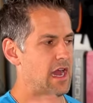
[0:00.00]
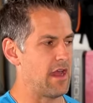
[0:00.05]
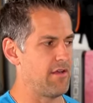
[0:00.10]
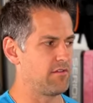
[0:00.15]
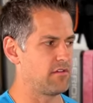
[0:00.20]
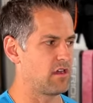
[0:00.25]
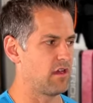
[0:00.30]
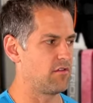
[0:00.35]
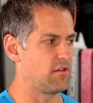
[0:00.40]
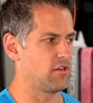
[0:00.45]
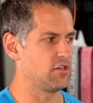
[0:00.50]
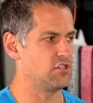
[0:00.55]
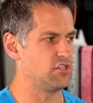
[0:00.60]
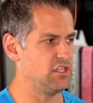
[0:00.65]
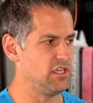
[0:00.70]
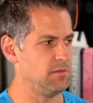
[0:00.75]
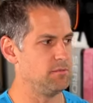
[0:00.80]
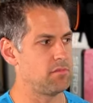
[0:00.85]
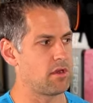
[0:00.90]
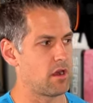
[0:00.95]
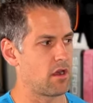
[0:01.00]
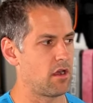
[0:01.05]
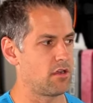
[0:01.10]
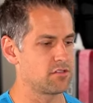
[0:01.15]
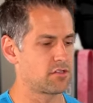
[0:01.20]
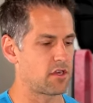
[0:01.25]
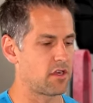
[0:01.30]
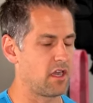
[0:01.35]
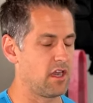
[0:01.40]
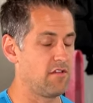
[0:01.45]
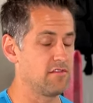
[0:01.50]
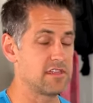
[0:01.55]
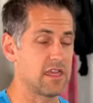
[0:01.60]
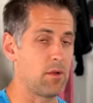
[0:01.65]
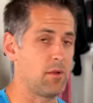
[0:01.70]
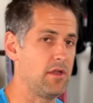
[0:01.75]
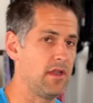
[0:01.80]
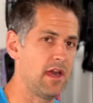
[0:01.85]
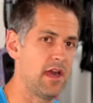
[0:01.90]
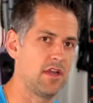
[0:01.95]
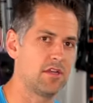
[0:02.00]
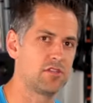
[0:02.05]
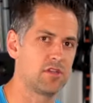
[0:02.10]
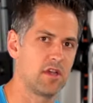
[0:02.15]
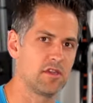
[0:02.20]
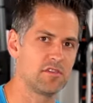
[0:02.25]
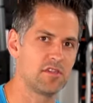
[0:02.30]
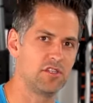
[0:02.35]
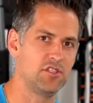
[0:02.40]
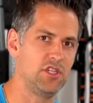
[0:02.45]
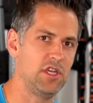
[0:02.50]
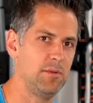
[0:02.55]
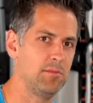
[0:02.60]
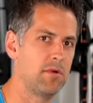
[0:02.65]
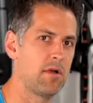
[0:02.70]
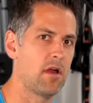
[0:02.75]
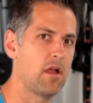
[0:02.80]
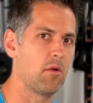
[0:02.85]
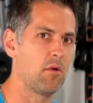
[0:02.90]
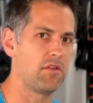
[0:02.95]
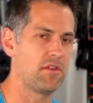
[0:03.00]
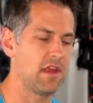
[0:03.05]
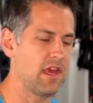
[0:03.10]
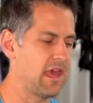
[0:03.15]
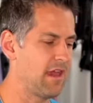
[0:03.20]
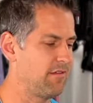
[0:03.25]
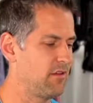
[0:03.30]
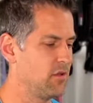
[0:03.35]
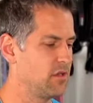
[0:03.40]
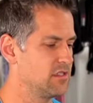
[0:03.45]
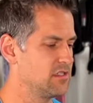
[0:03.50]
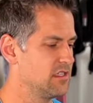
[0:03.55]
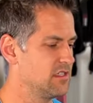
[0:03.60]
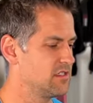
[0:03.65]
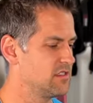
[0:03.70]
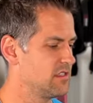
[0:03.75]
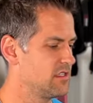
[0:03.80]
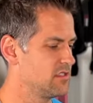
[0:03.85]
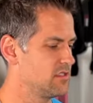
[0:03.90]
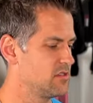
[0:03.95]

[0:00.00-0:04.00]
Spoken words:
I've covered cheap bar alternatives. I would not trust a cheap bar with heavy resistance.